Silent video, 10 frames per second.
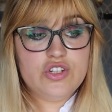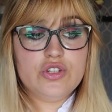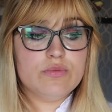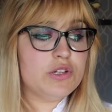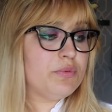due
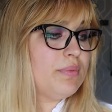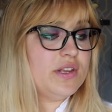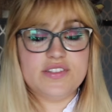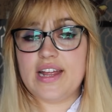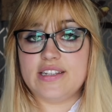to multiple
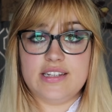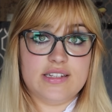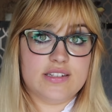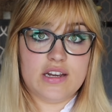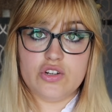
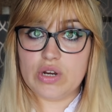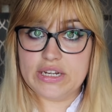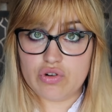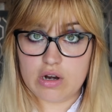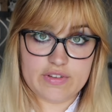personalities in a drink
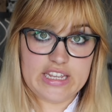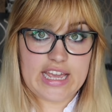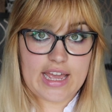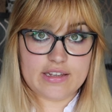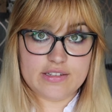driving
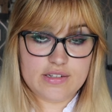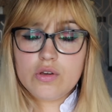case.